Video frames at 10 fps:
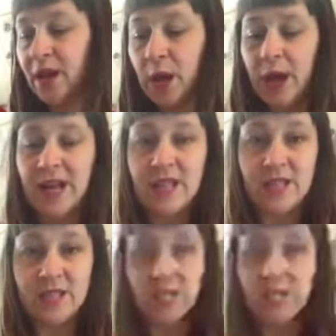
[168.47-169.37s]
anything
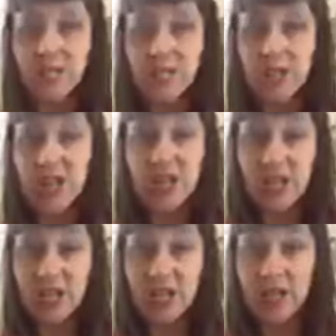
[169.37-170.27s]
so you can see
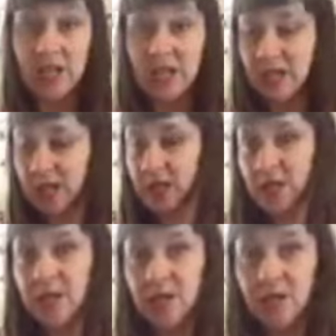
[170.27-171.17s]

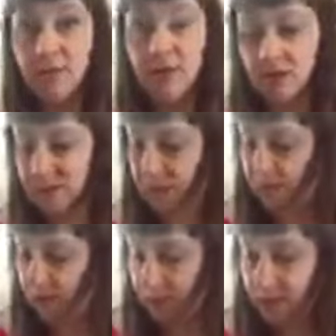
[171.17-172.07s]
the measurements
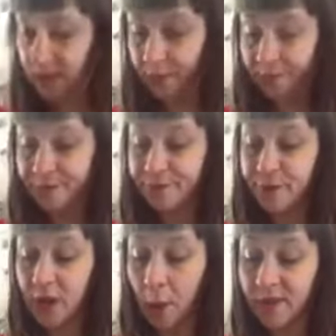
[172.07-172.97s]
on it. So
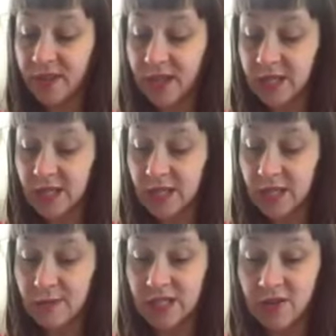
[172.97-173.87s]
19
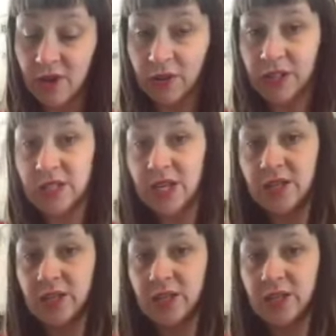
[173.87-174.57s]
centimetres along this edge.